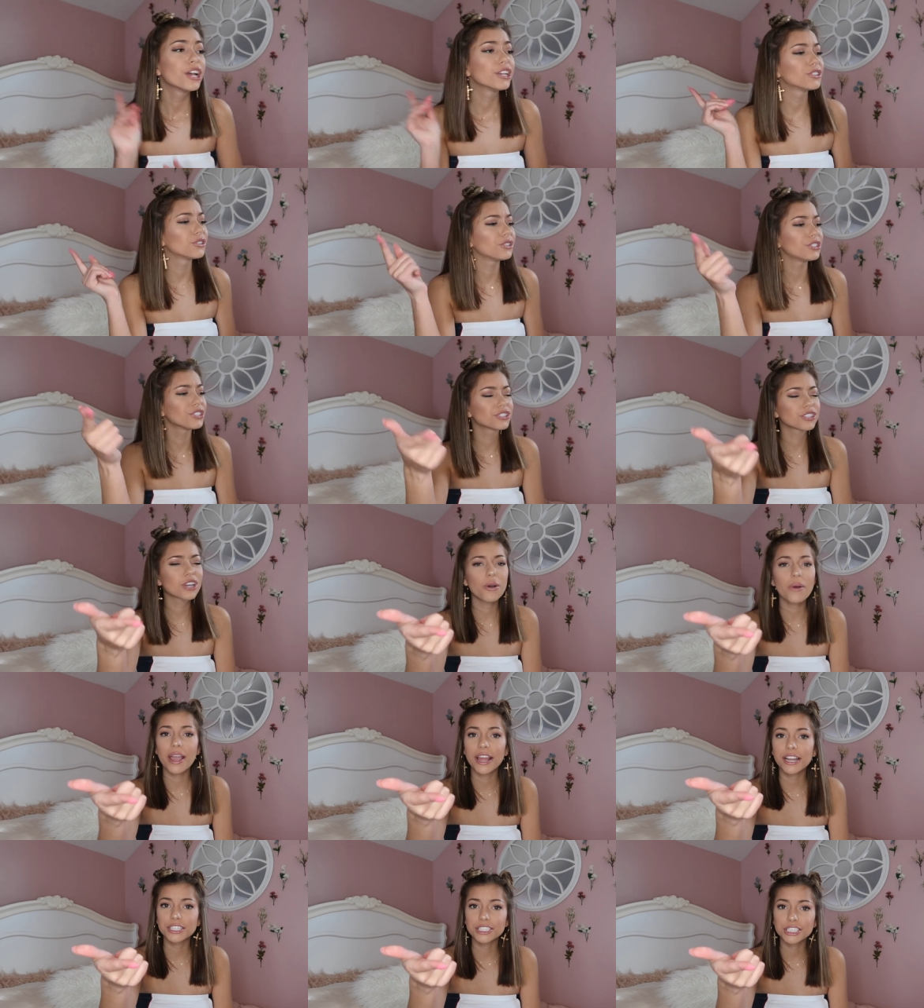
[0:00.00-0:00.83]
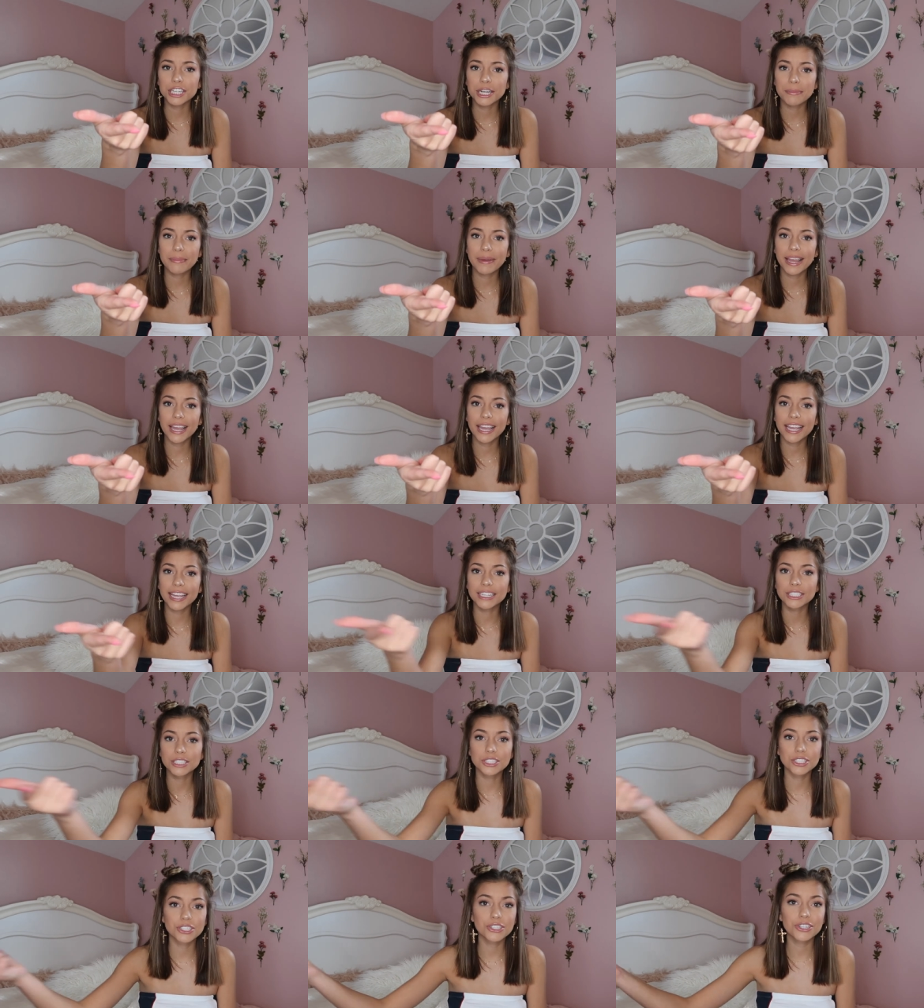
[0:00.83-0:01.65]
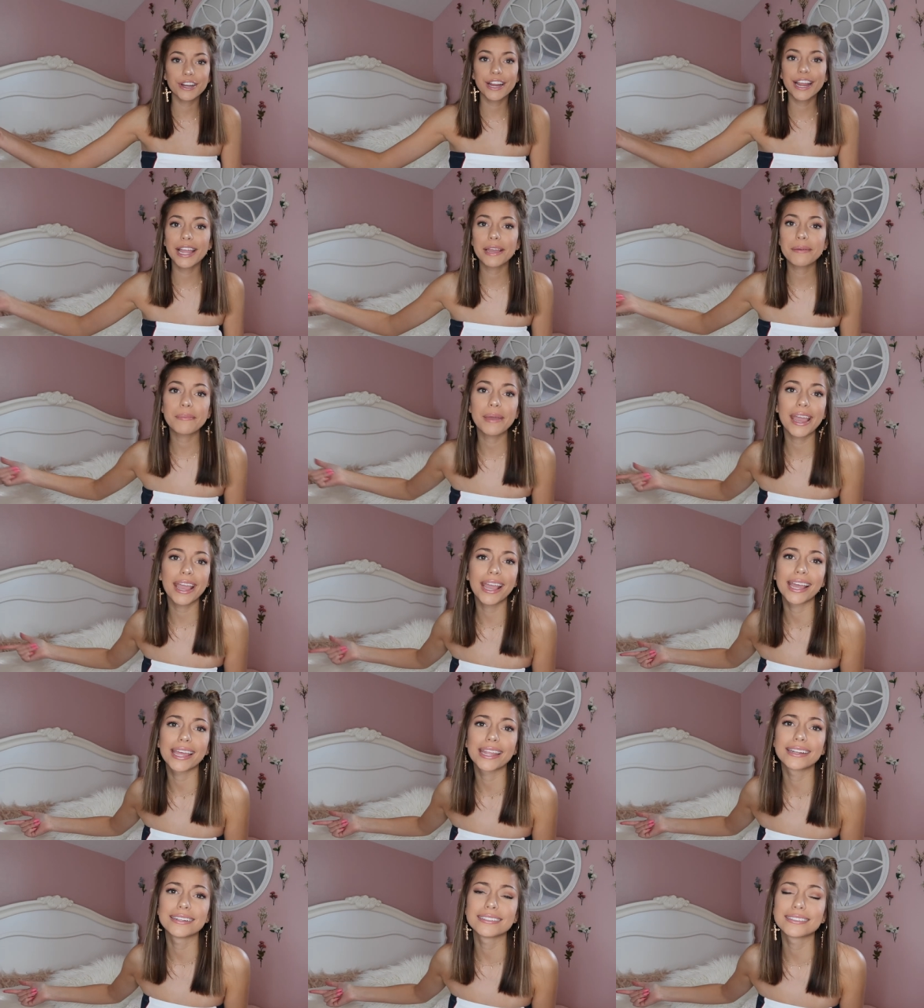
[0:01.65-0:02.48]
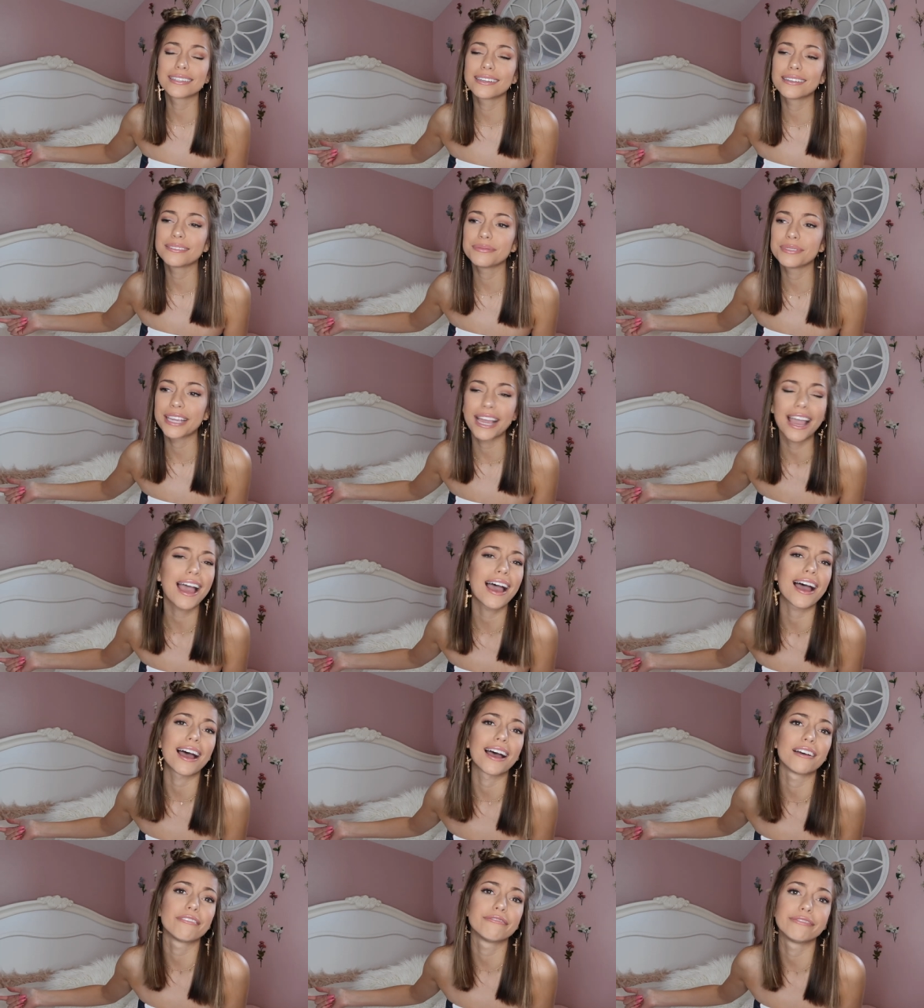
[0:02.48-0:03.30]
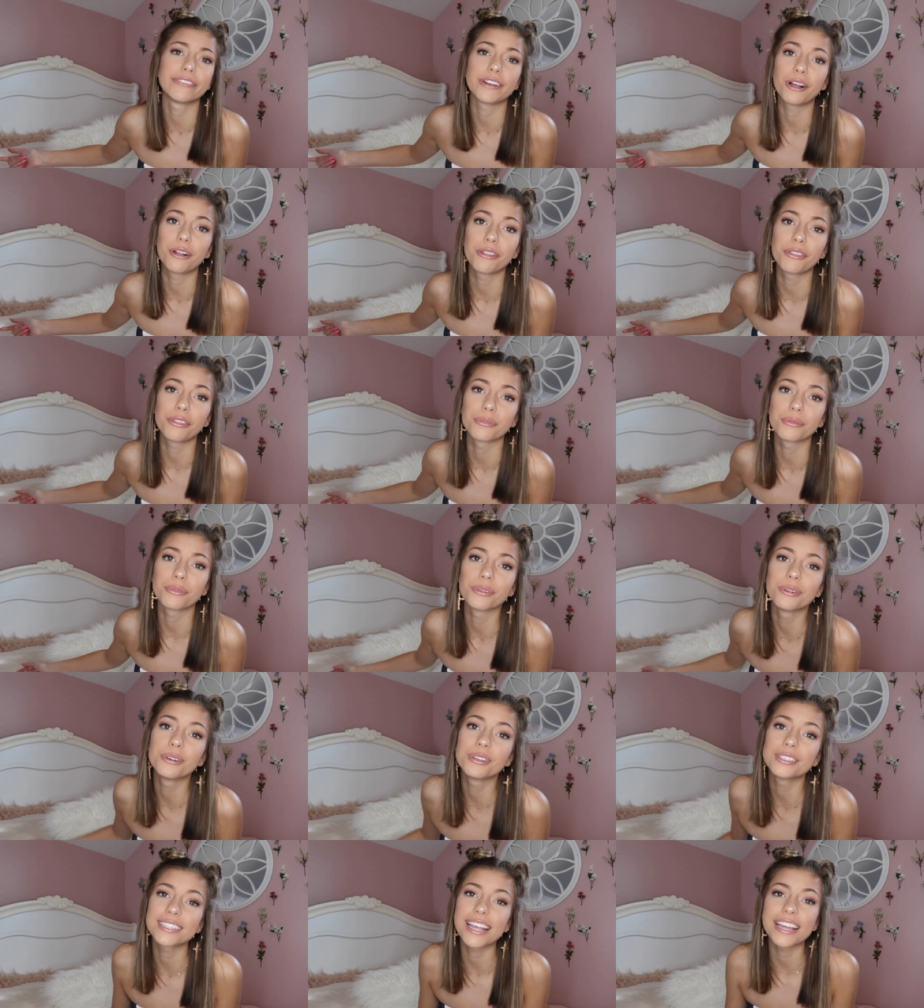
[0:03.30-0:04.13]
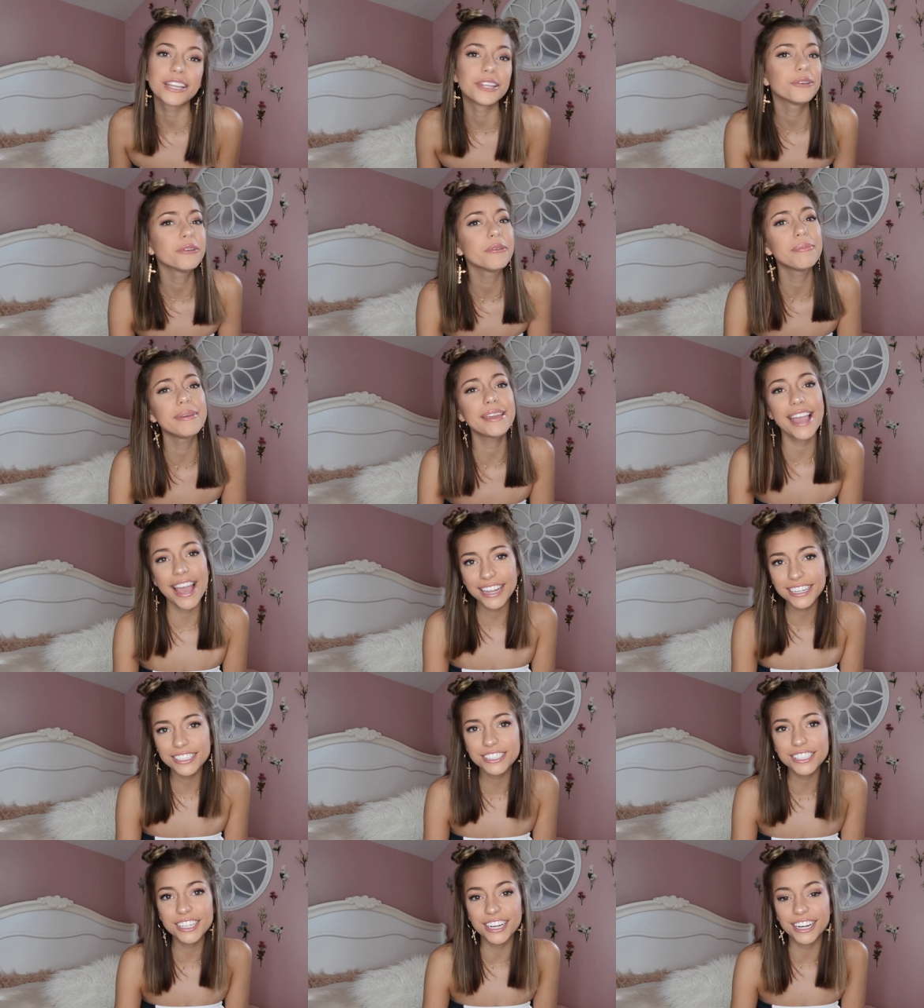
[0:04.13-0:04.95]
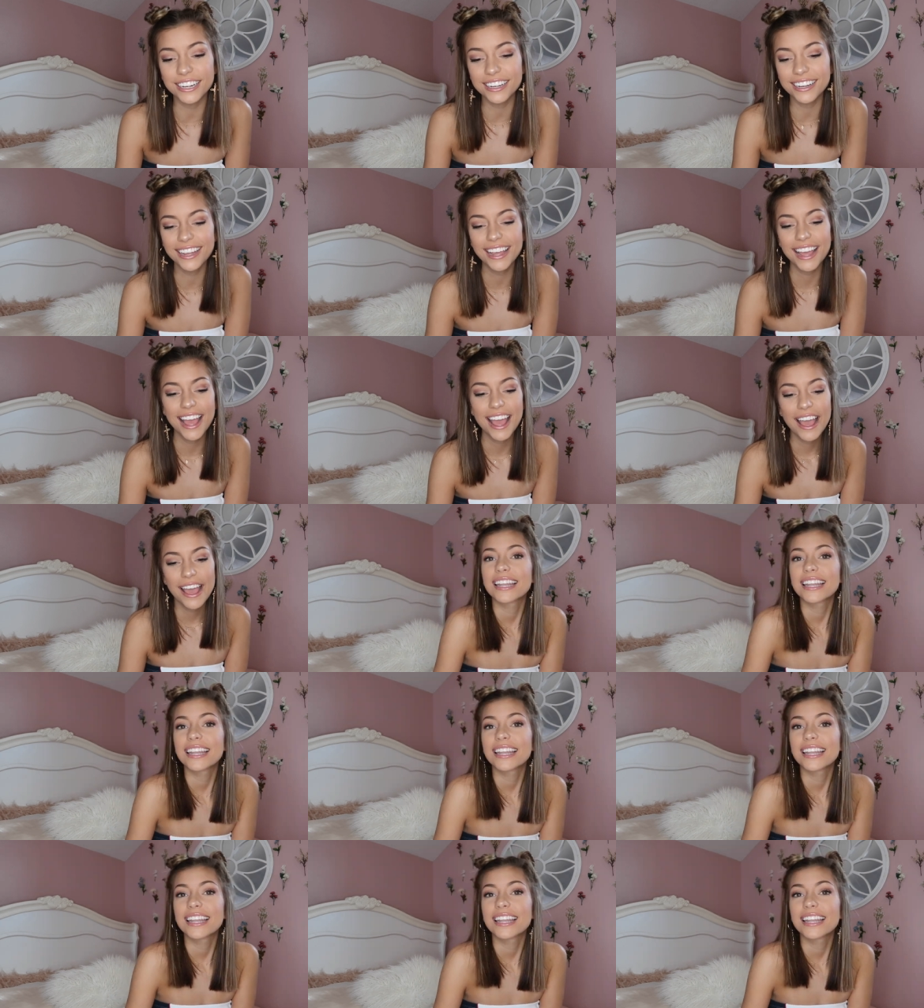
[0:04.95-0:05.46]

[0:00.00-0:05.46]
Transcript: So just go enter my Instagram and yeah, follow the rules and you'll be entered.